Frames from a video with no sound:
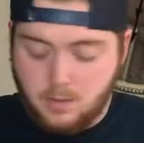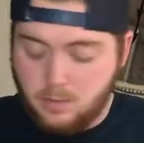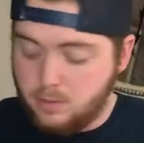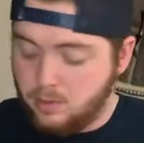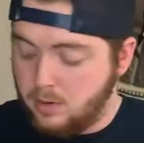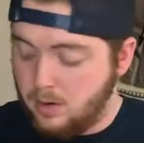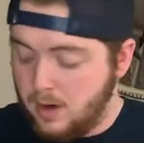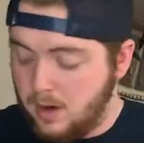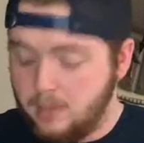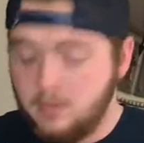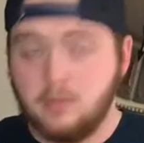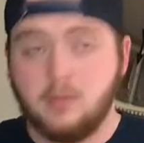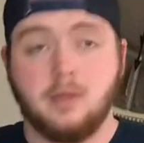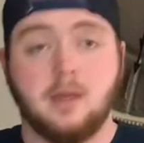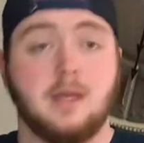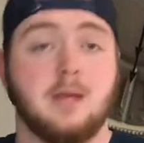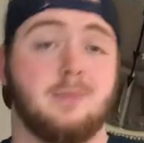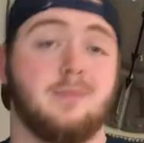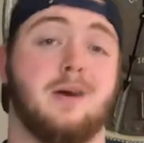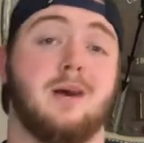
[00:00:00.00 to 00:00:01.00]

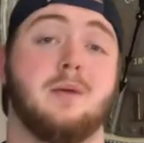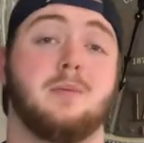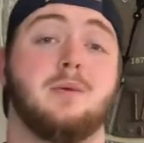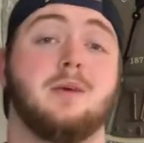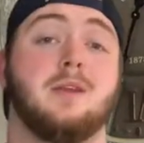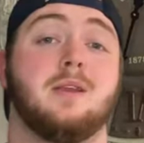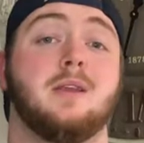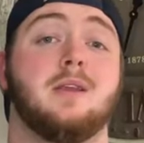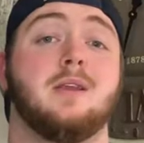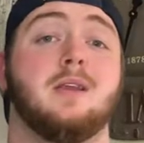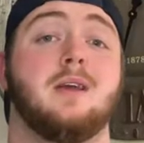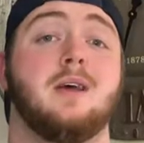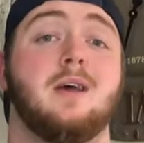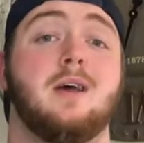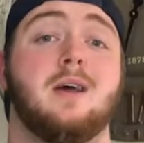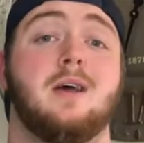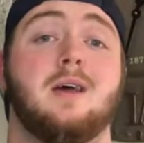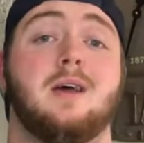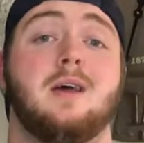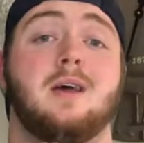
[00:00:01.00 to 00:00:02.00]
probably, in my opinion,
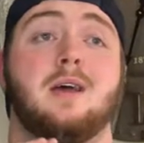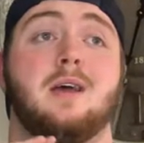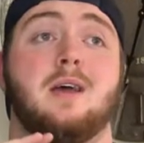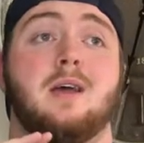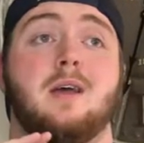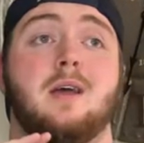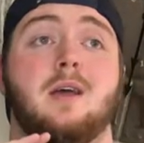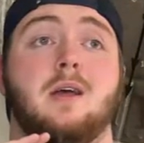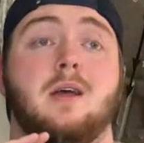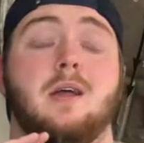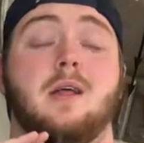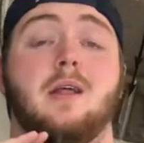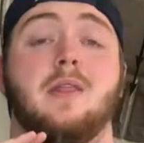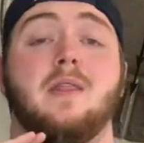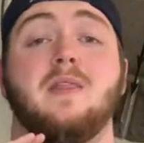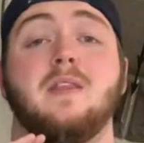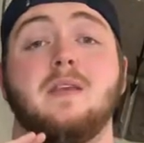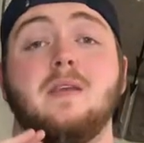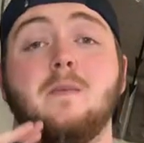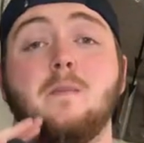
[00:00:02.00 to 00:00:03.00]

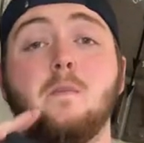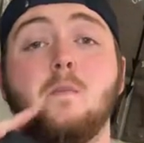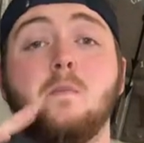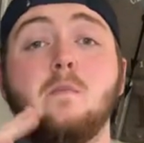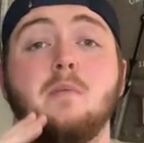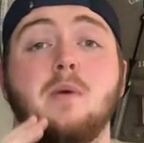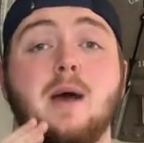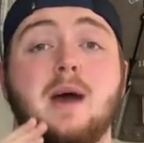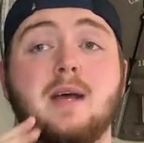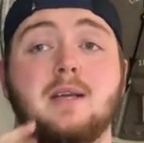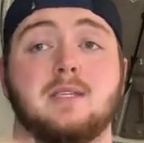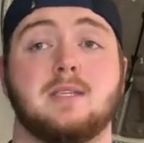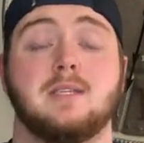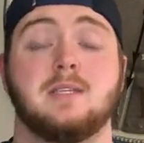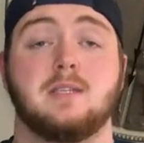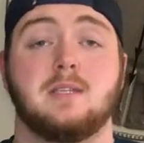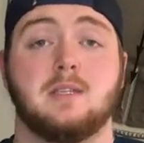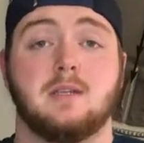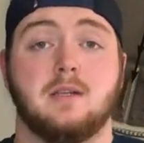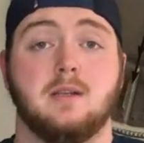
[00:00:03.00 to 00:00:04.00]
the
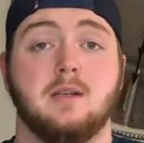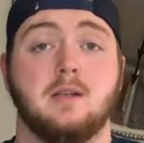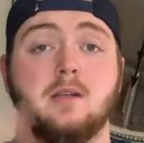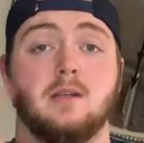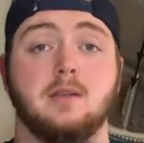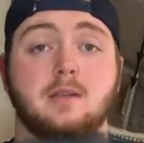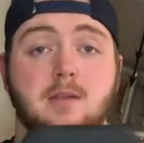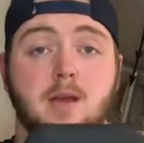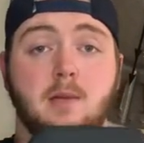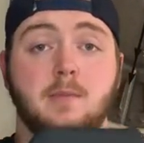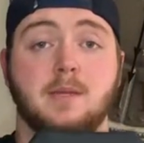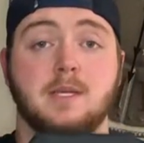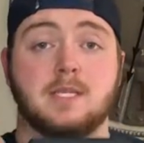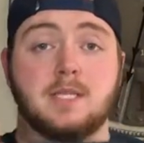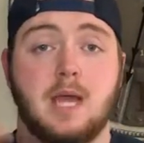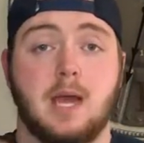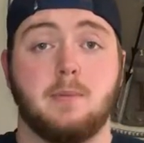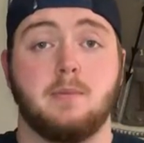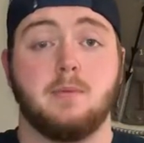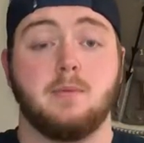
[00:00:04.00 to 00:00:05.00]
best dummy
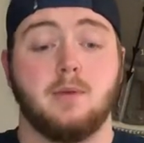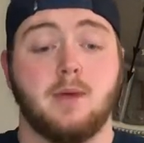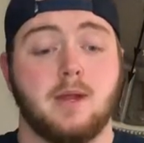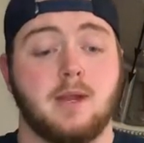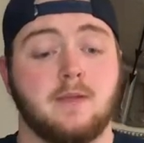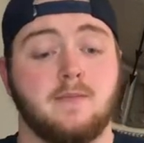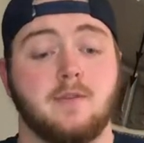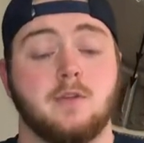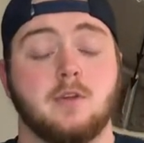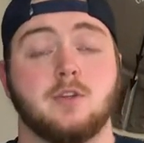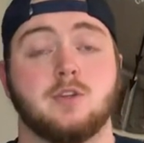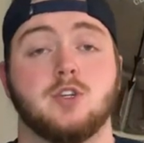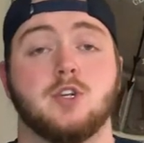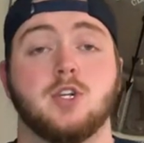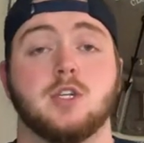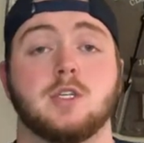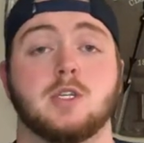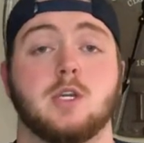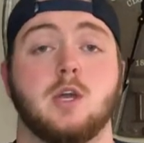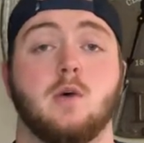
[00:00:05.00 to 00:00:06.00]
SAPI plate if you're
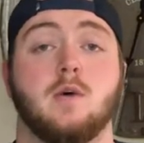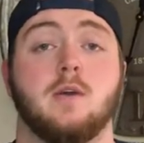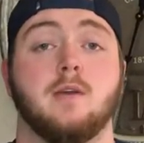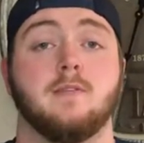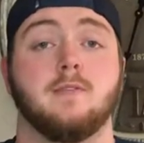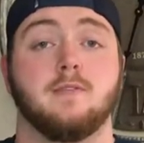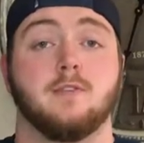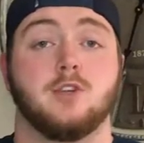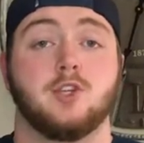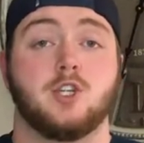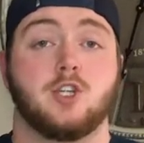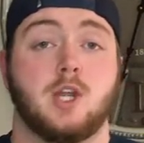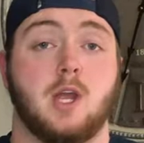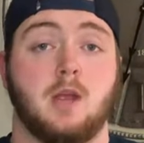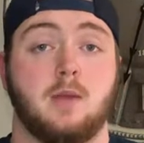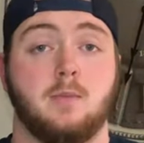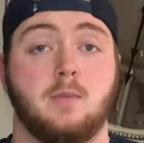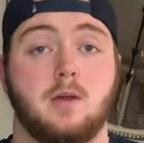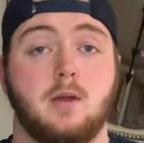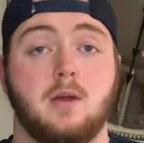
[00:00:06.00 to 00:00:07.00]
just going for
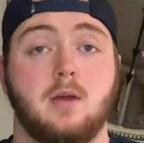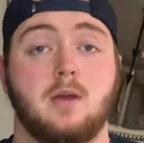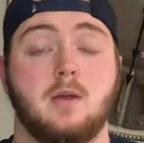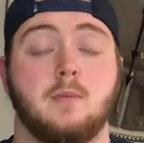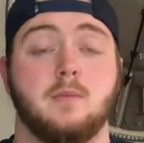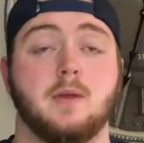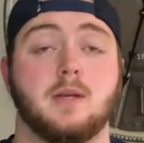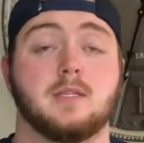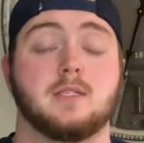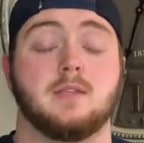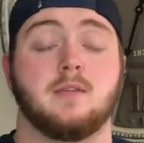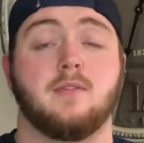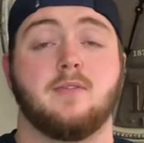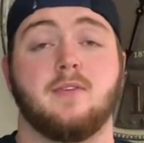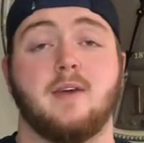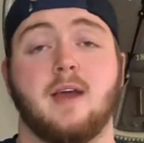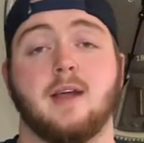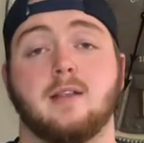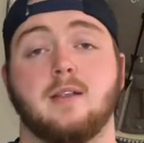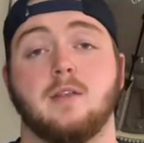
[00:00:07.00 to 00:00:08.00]
shape because of the
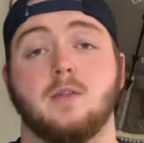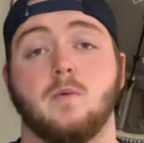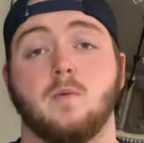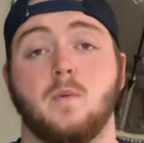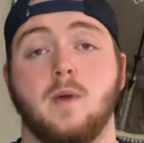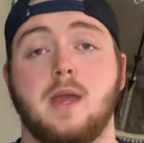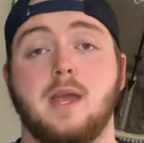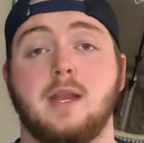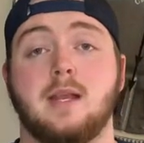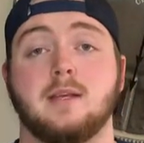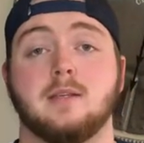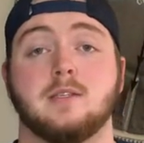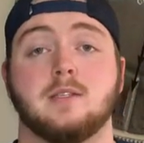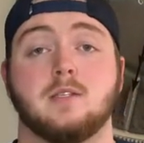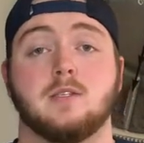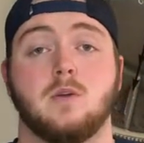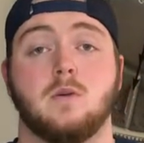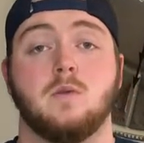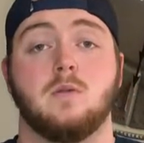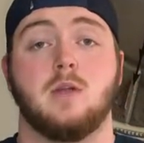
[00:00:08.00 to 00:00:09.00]
fact that the weight is
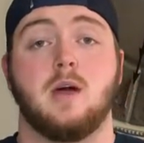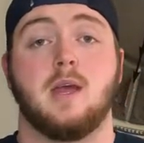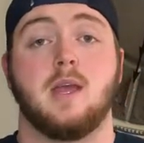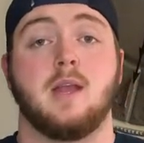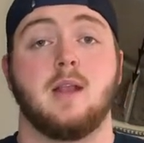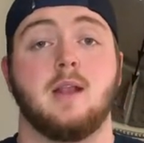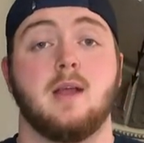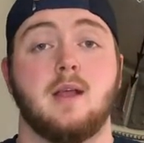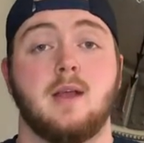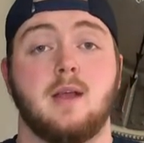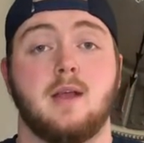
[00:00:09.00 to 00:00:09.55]
so light